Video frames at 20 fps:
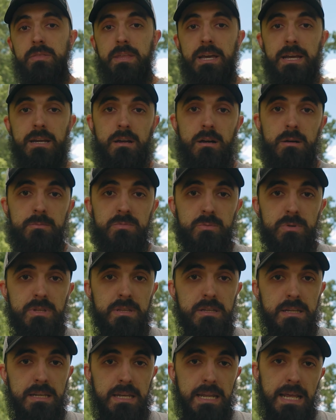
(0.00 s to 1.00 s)
that comes
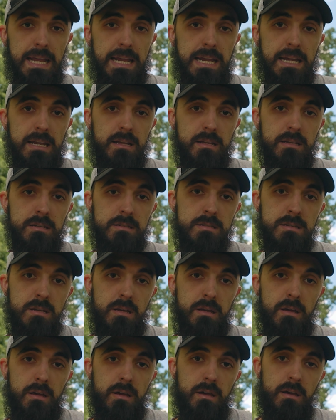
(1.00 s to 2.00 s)
with it and
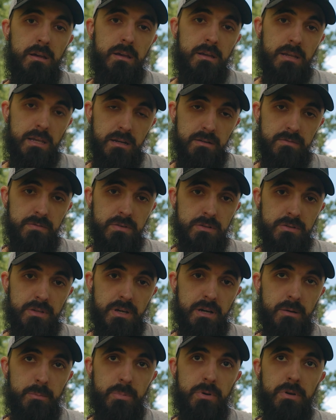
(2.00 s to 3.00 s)
get it filled
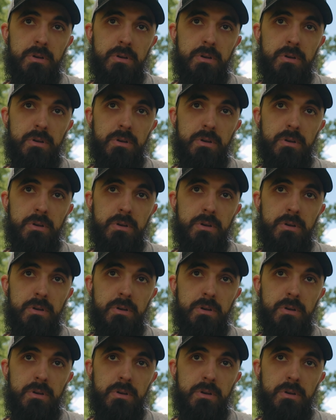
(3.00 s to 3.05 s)
up